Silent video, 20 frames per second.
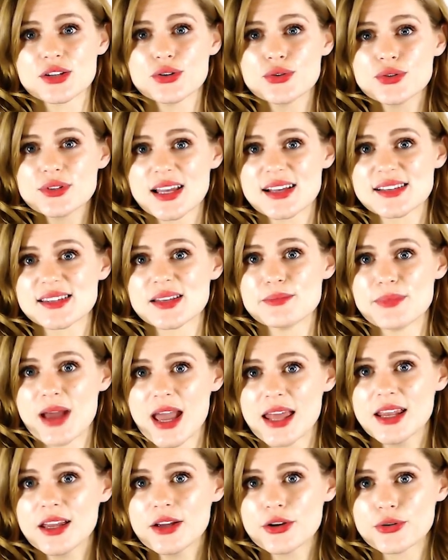used as the
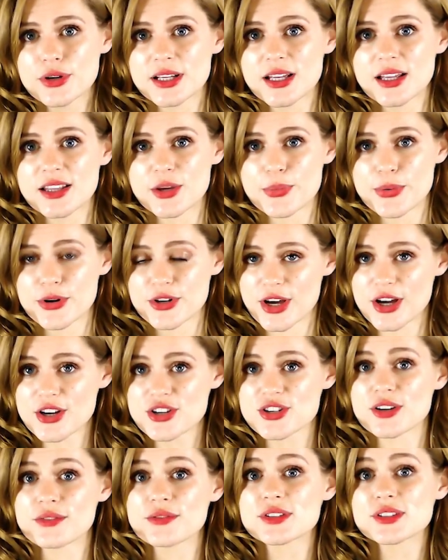main ingredient in the
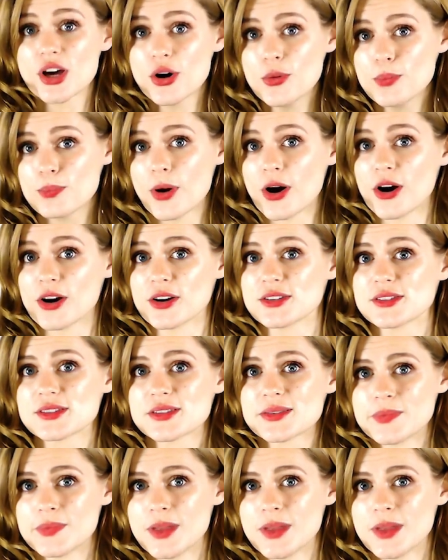production of soap bars.